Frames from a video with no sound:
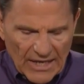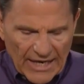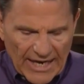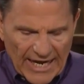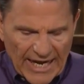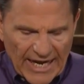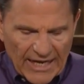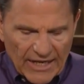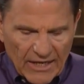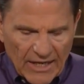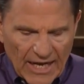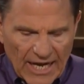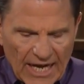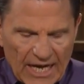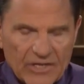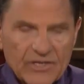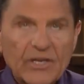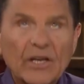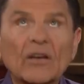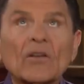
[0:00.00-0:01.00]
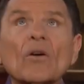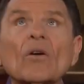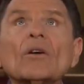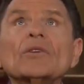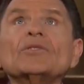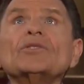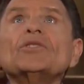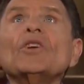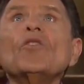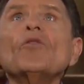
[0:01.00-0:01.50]
and I say,
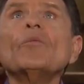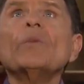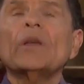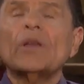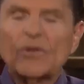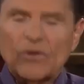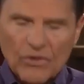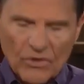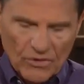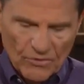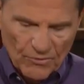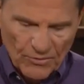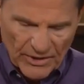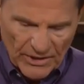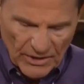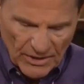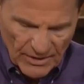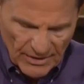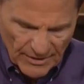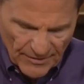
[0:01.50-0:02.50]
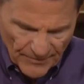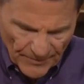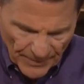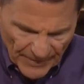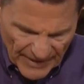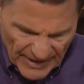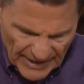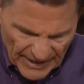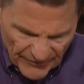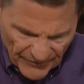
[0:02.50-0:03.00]
Lord, show me your will
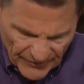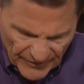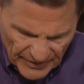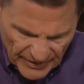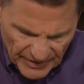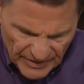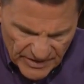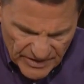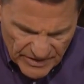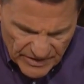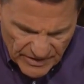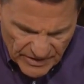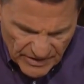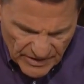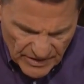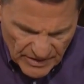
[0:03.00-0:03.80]
in this.